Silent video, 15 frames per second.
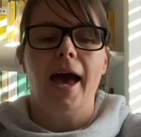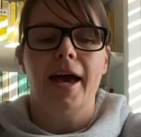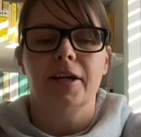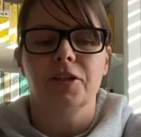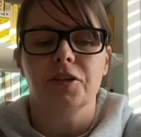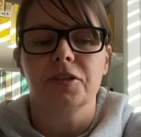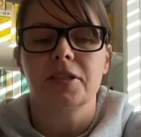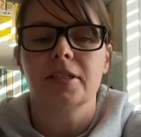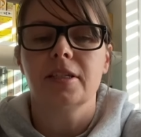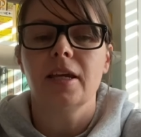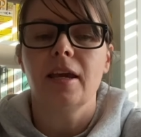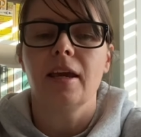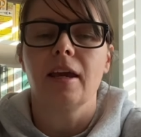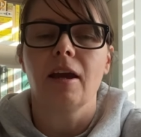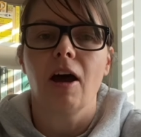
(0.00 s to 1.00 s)
and you'll
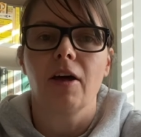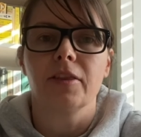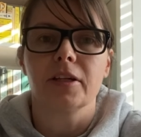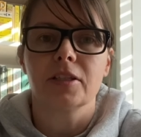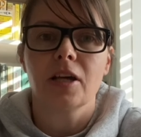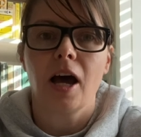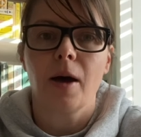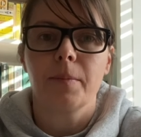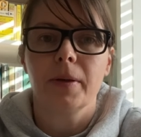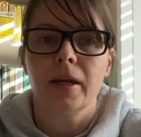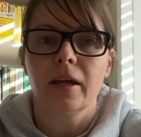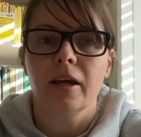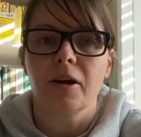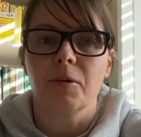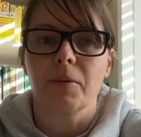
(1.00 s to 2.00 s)
see on the top
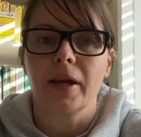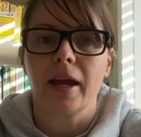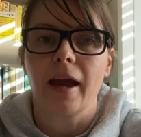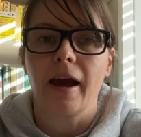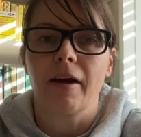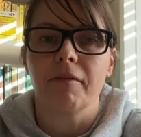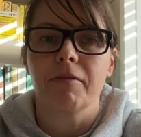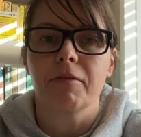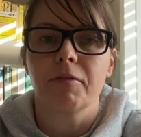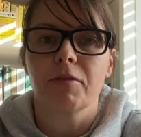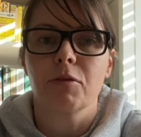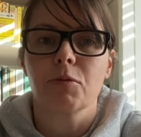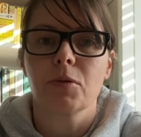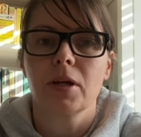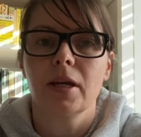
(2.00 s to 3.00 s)
here, we have
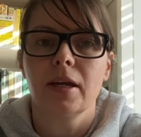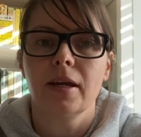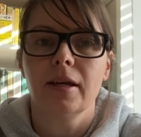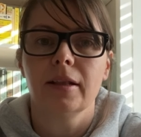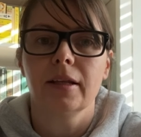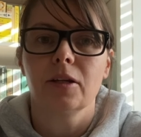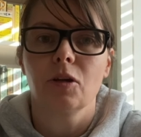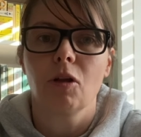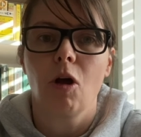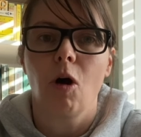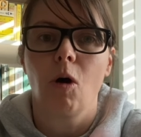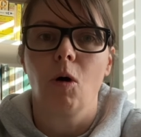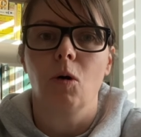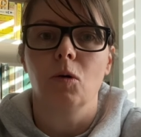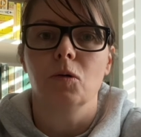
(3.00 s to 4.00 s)
three little
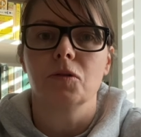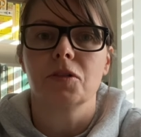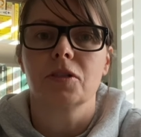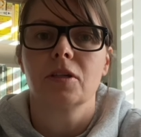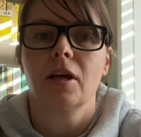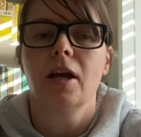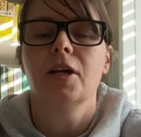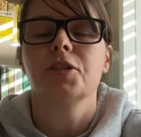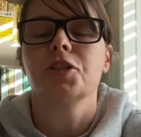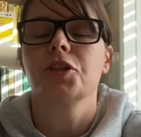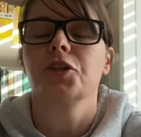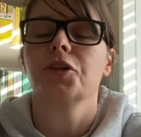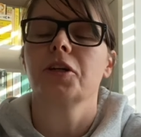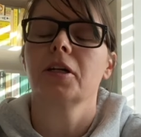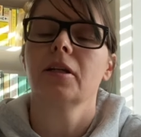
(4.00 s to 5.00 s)
holes. So
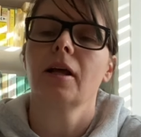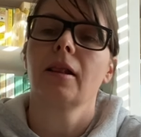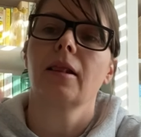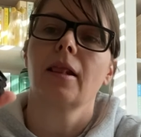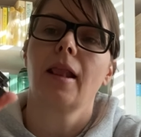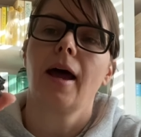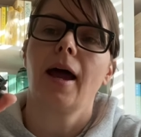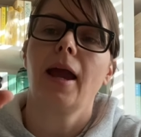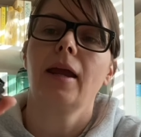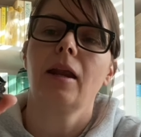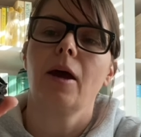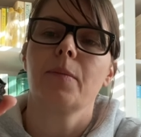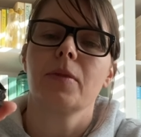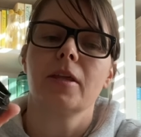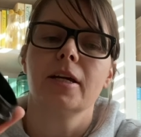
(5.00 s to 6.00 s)
you're gonna line
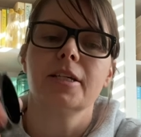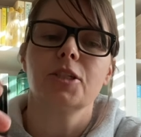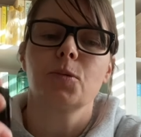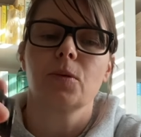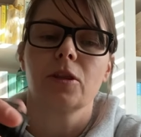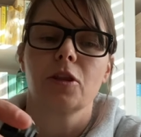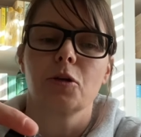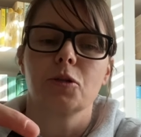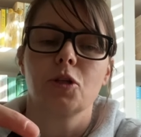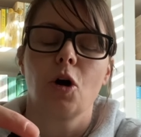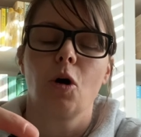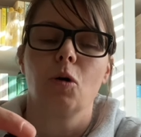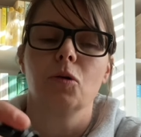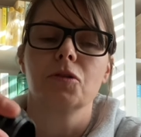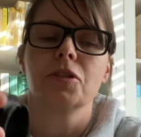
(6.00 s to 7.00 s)
up this with those
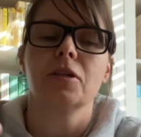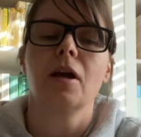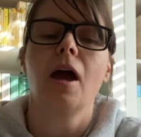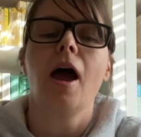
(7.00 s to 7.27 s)
holes.